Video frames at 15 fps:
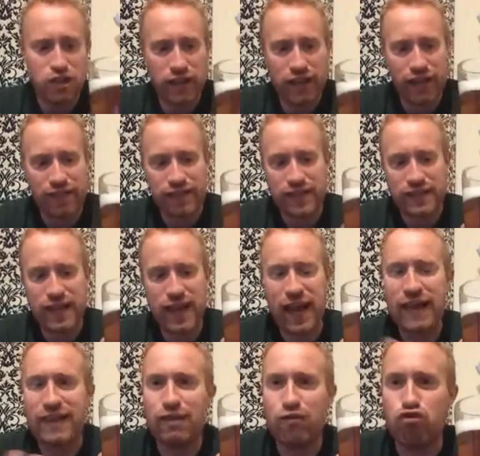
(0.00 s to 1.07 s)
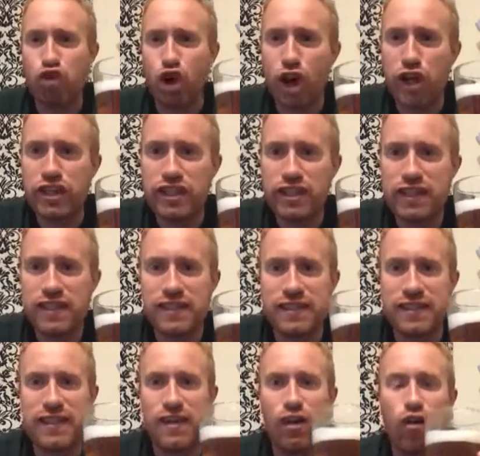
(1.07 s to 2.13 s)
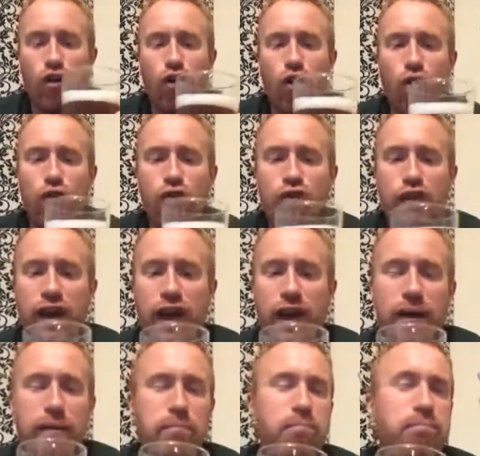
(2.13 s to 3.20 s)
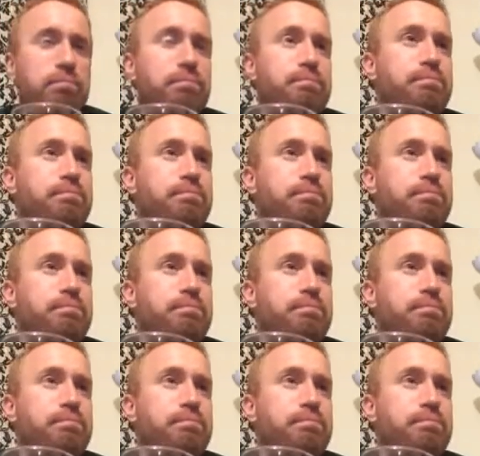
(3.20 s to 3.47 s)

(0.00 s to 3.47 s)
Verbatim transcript: you get this kind of roundedness of um,